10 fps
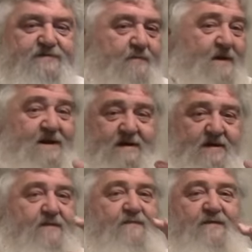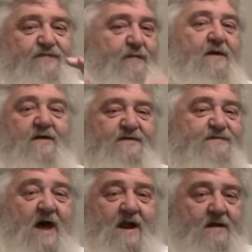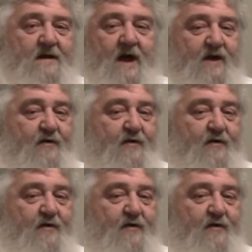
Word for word: To me, this beer is not a